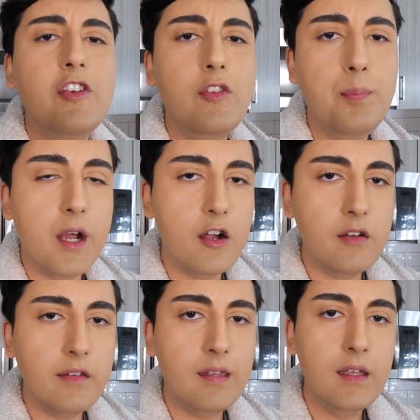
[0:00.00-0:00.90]
toast
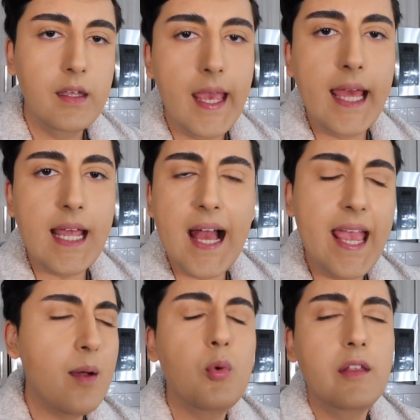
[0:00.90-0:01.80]
burnt, and I
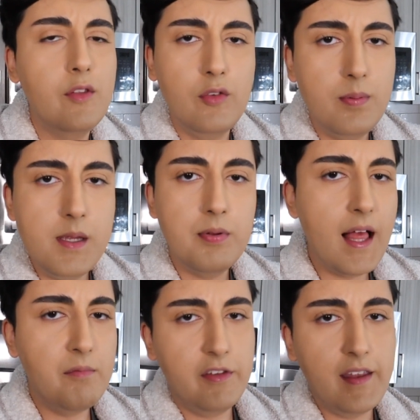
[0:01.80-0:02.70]
am one of those people,
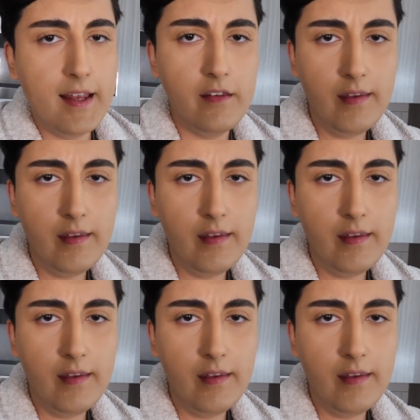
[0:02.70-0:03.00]
I've decided